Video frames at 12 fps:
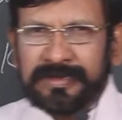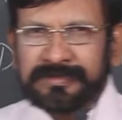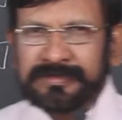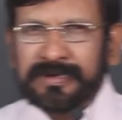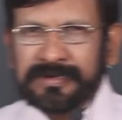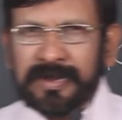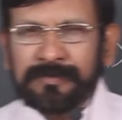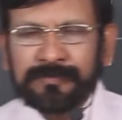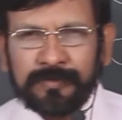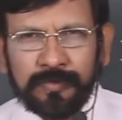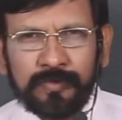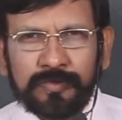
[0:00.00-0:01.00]
a set of
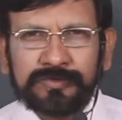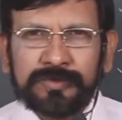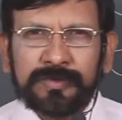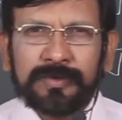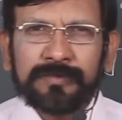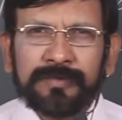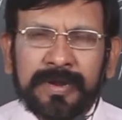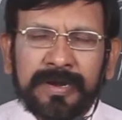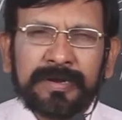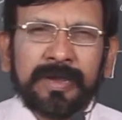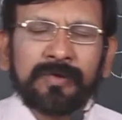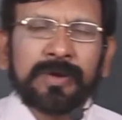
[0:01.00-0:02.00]
tools
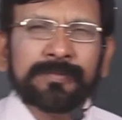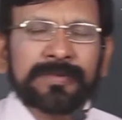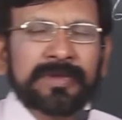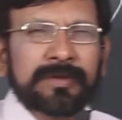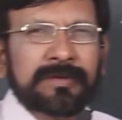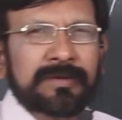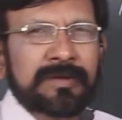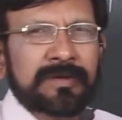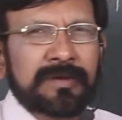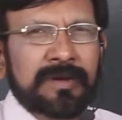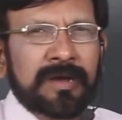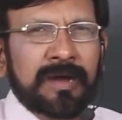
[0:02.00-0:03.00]
for developing
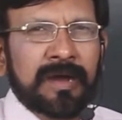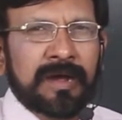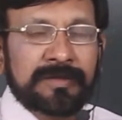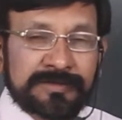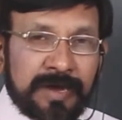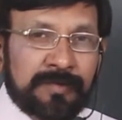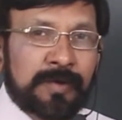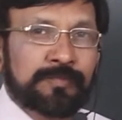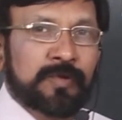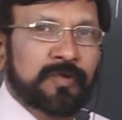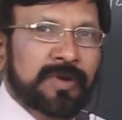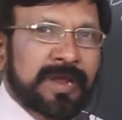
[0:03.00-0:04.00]
Java
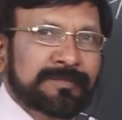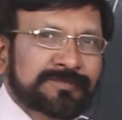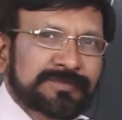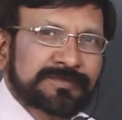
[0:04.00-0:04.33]
programs.